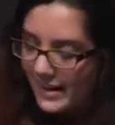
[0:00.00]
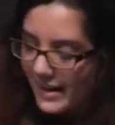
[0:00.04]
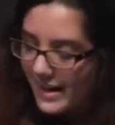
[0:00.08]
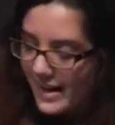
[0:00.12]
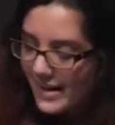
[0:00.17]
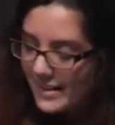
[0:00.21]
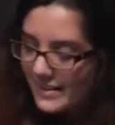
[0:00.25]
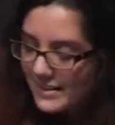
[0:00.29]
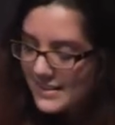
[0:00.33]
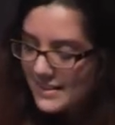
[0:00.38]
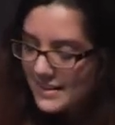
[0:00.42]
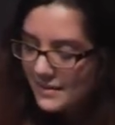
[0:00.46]

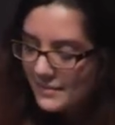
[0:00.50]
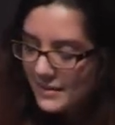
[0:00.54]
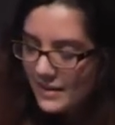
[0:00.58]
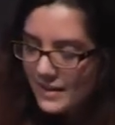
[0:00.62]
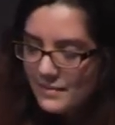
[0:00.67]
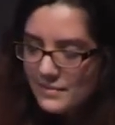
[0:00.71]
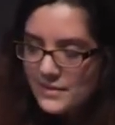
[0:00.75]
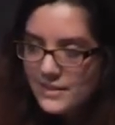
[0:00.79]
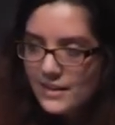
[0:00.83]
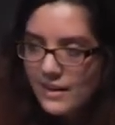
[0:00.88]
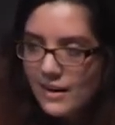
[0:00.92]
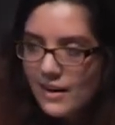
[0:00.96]
And
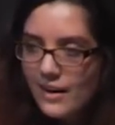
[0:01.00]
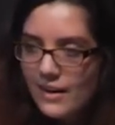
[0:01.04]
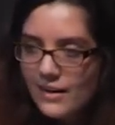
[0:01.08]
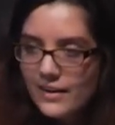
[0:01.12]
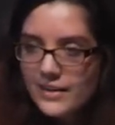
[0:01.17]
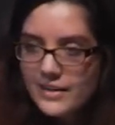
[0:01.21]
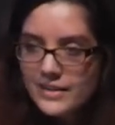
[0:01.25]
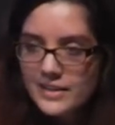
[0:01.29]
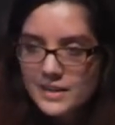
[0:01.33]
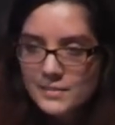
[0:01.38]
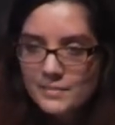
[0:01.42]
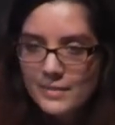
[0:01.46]
sometimes the
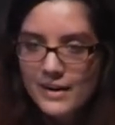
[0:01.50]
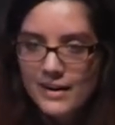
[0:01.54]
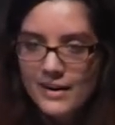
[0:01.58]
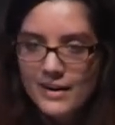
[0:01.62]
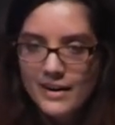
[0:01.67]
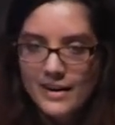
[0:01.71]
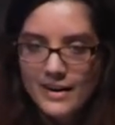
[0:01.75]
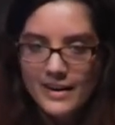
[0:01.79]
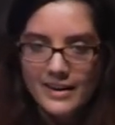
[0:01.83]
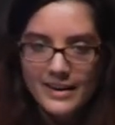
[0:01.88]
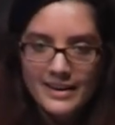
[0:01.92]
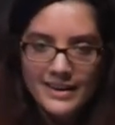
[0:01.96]
hardest
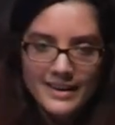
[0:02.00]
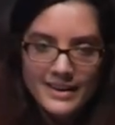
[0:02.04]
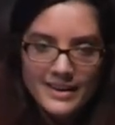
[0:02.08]
part